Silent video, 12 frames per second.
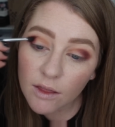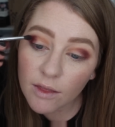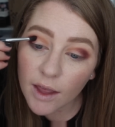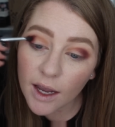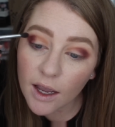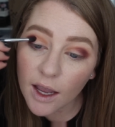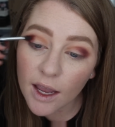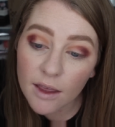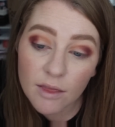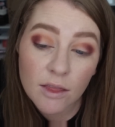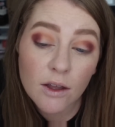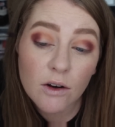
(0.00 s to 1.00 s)
Like,
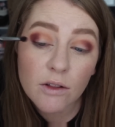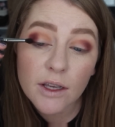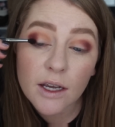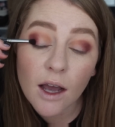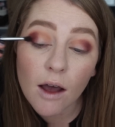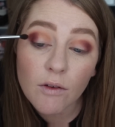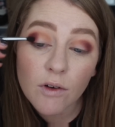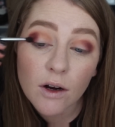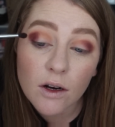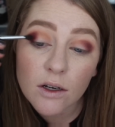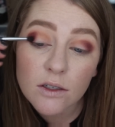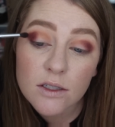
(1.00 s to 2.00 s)
it literally
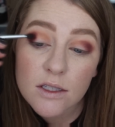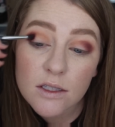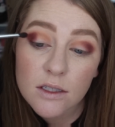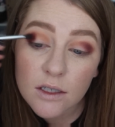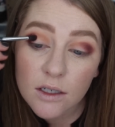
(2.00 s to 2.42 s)
covers